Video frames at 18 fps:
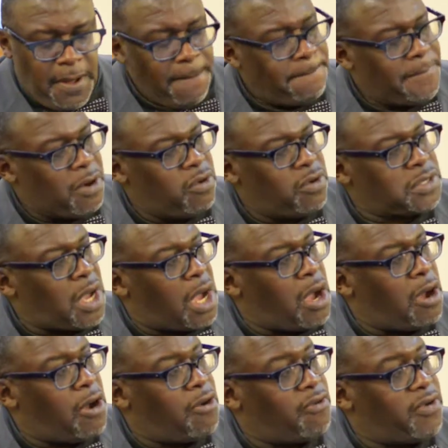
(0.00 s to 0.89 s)
But we were
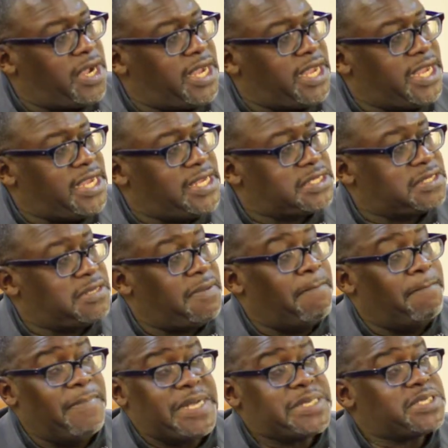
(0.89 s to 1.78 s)
always
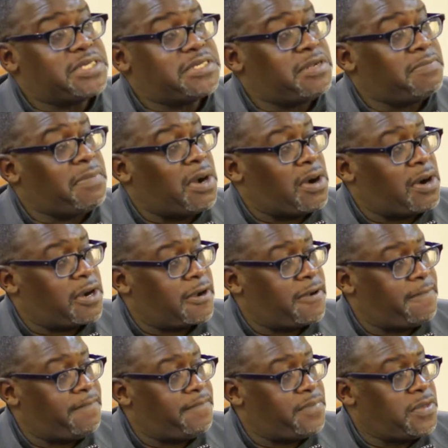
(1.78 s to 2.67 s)
missing the mark.
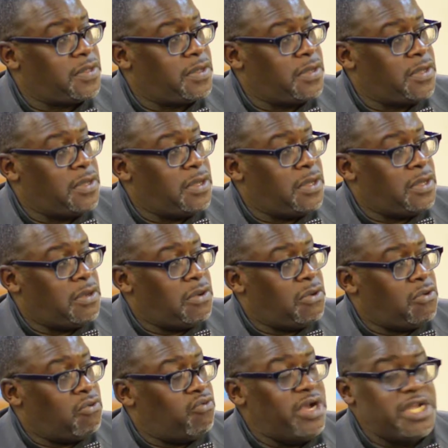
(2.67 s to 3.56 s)
Man.
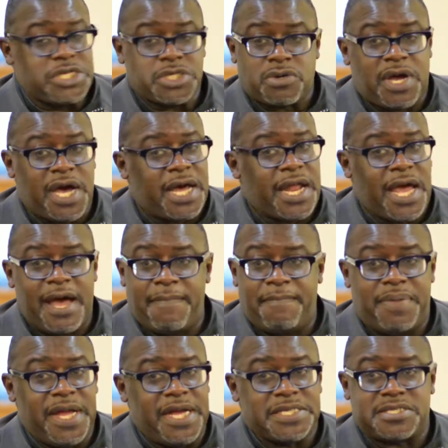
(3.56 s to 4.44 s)
We tried
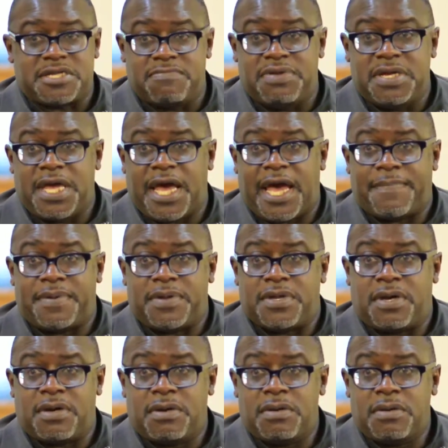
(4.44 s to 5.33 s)
our best to be
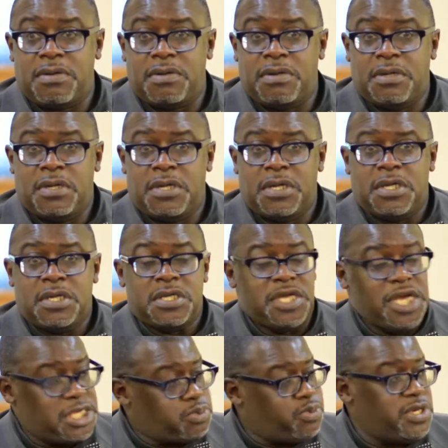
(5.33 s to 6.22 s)
happier.
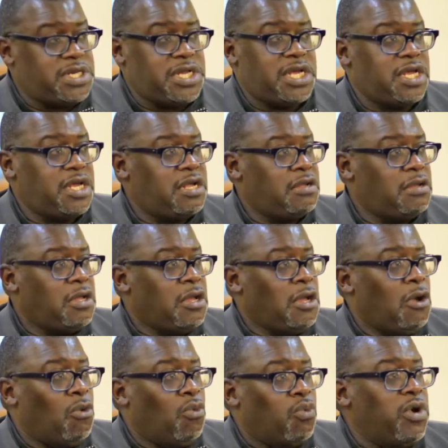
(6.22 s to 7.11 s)
Yes, we did.
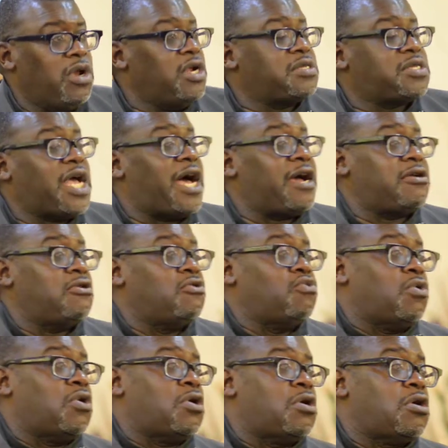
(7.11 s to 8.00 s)
We looked out in
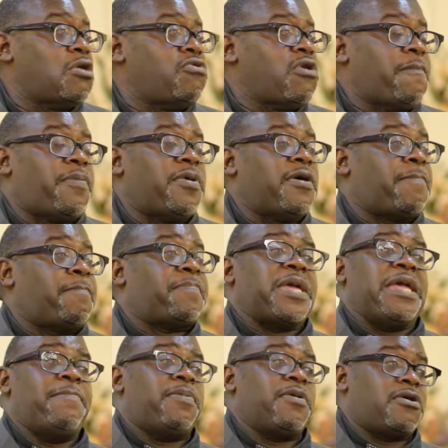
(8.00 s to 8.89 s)
the world. We put
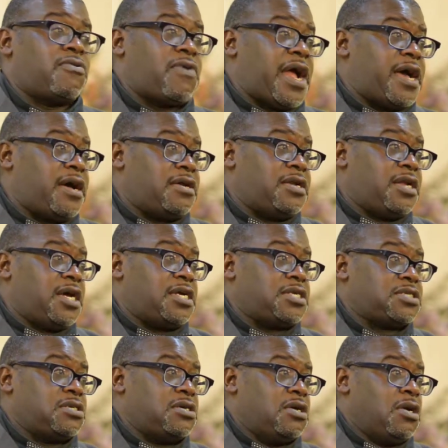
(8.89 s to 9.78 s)
people around
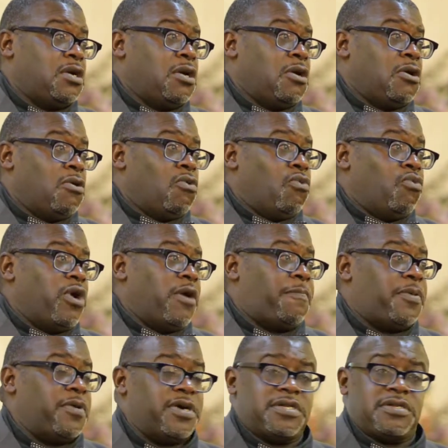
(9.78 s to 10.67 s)
us.
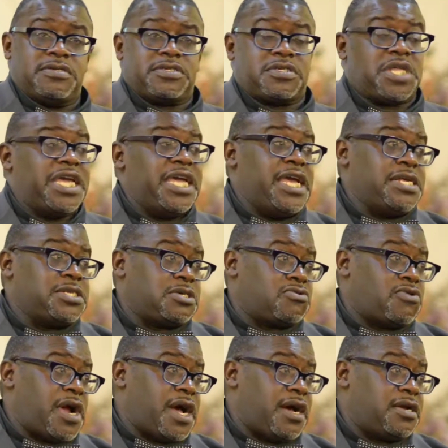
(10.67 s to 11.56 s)
We put things
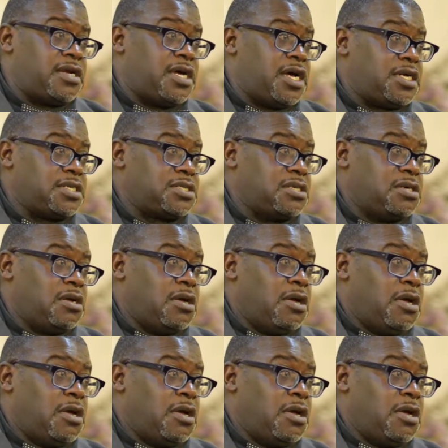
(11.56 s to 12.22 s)
around us.